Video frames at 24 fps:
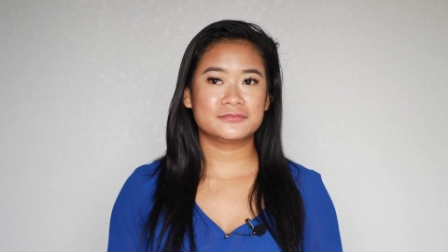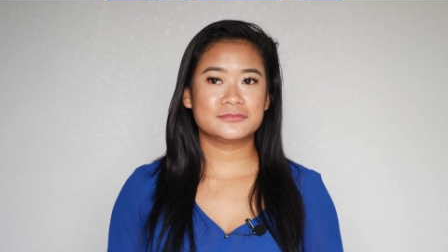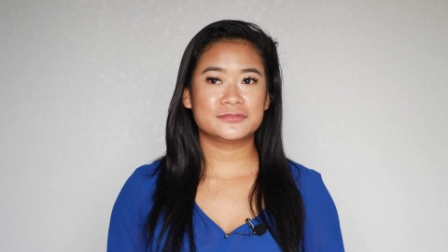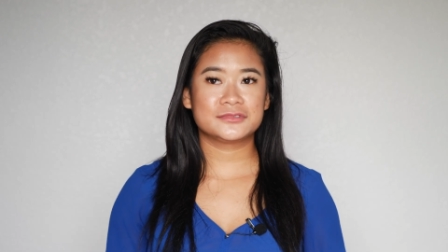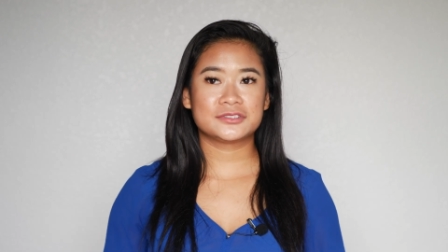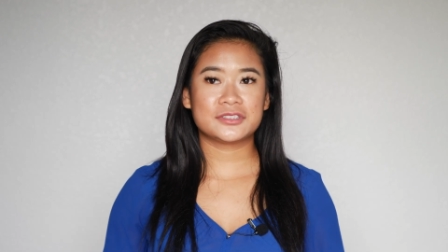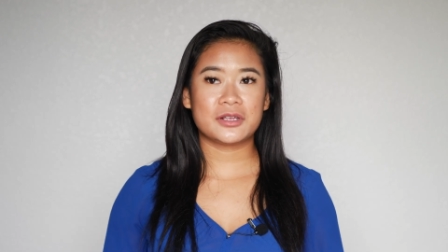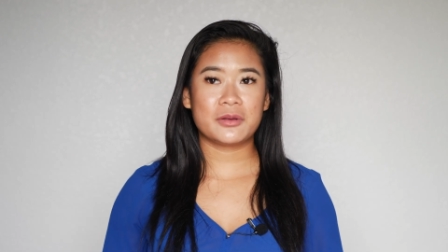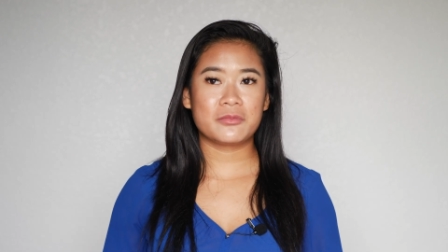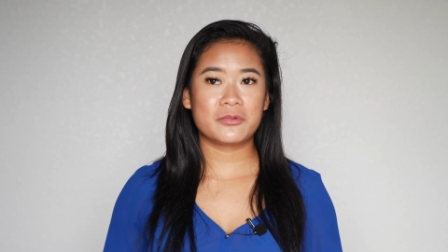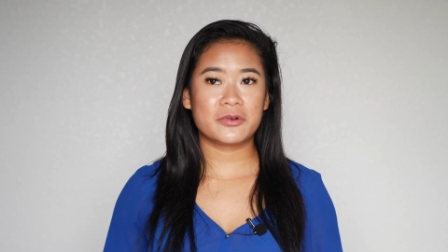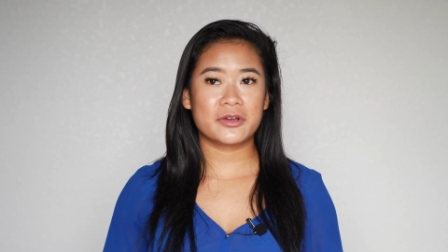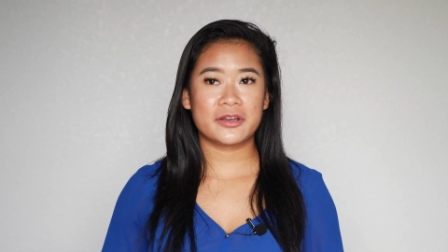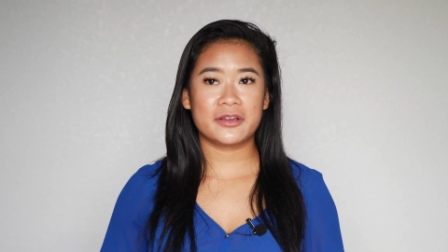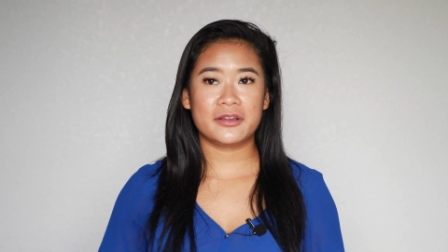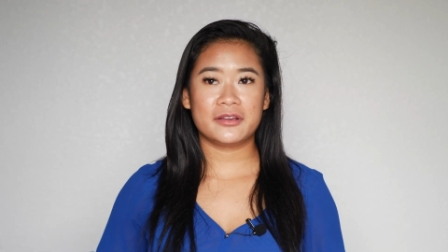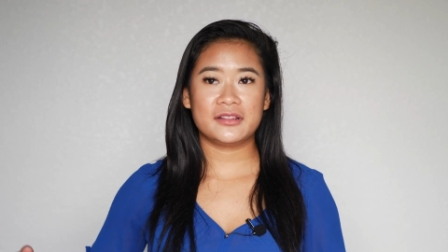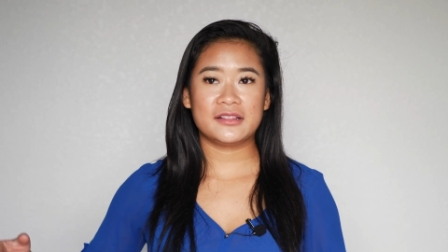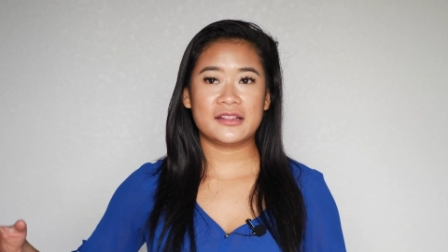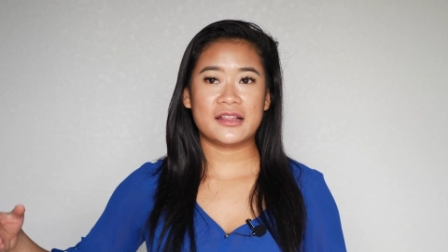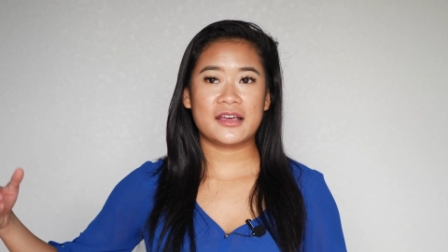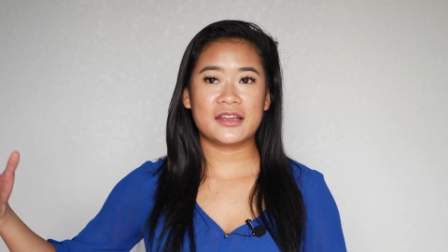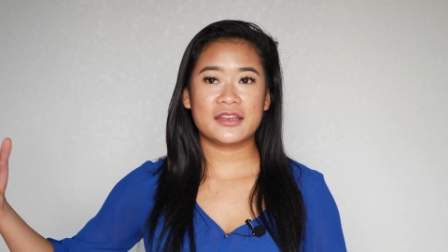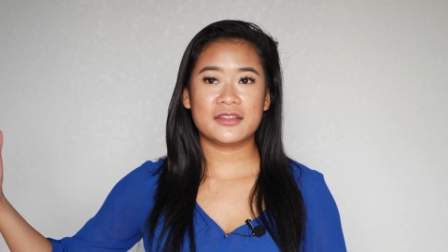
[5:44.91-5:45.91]
somewhere
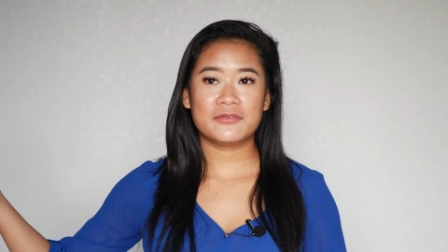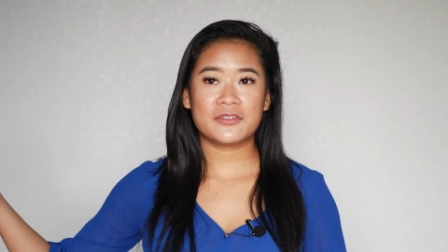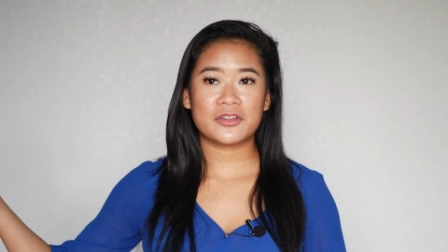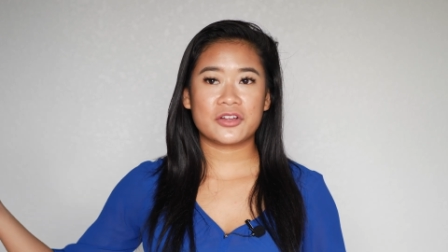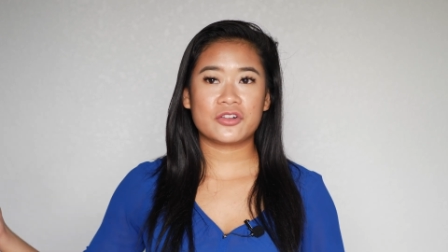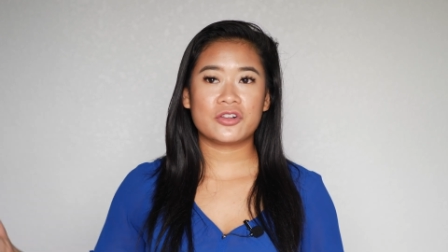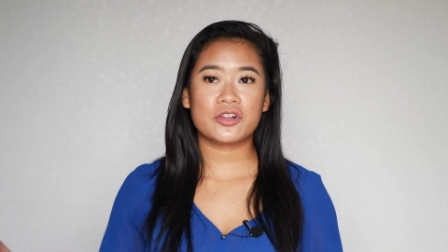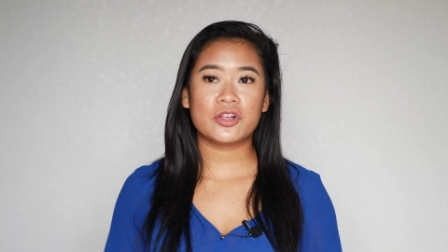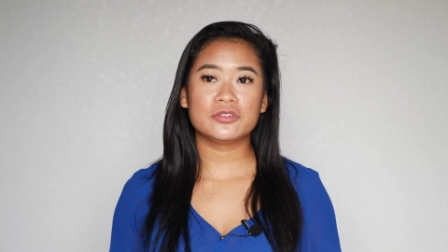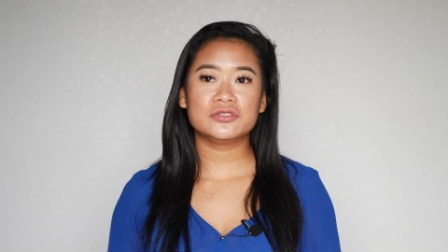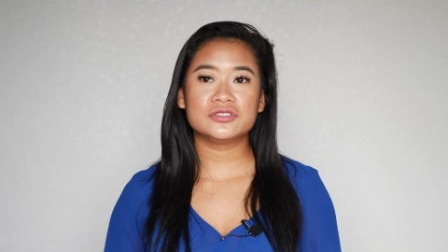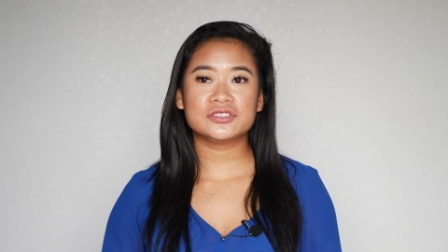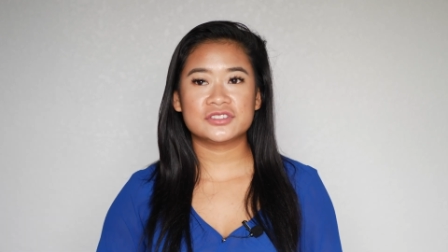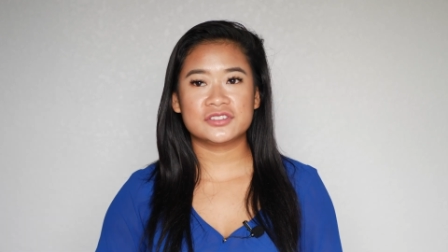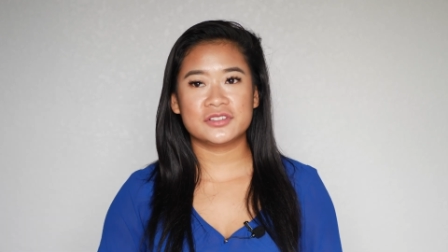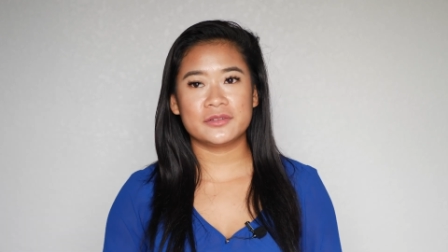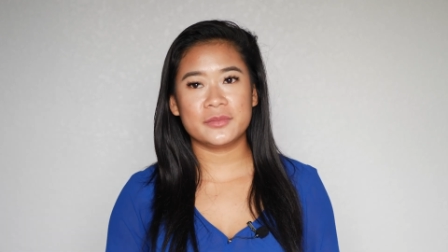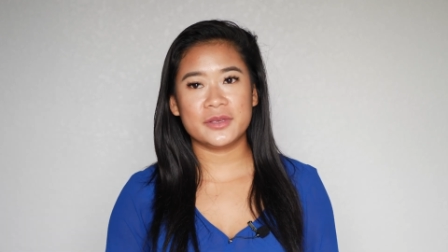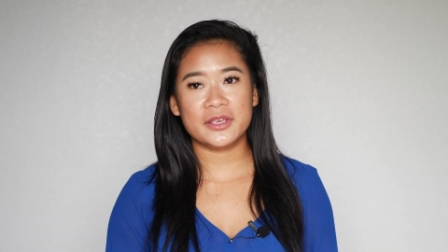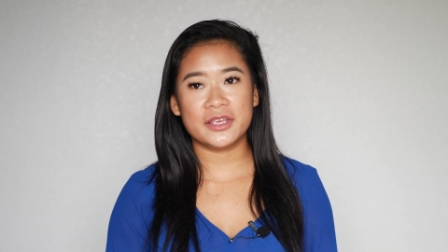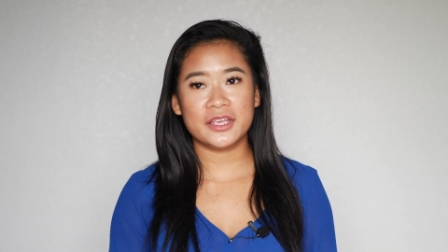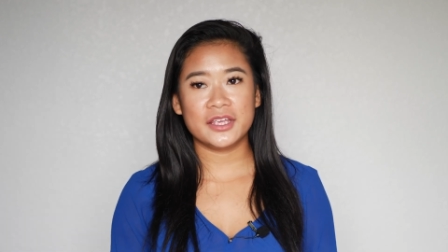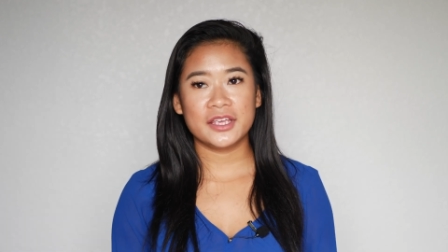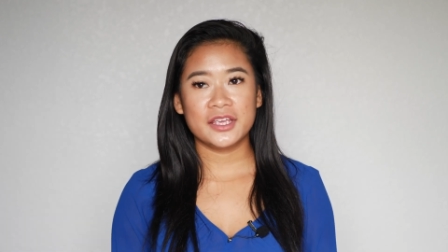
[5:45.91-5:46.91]
not even close to
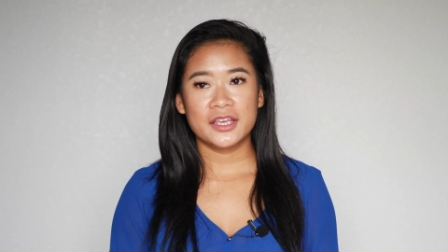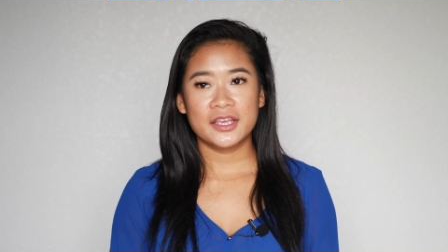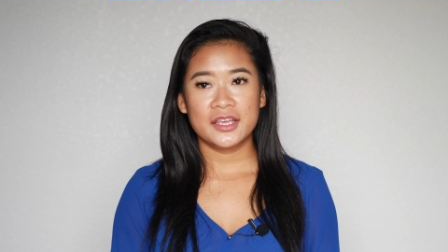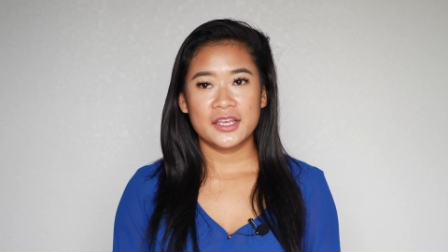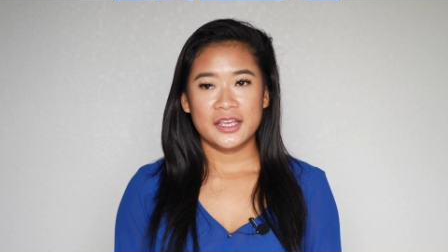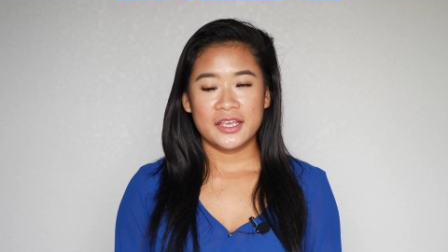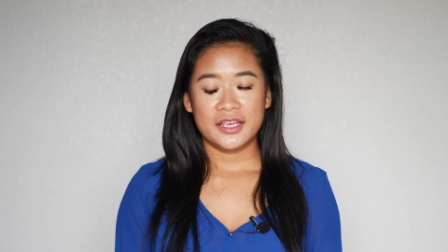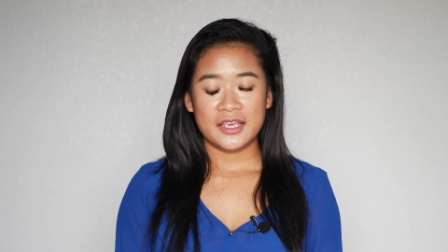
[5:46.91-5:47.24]
me.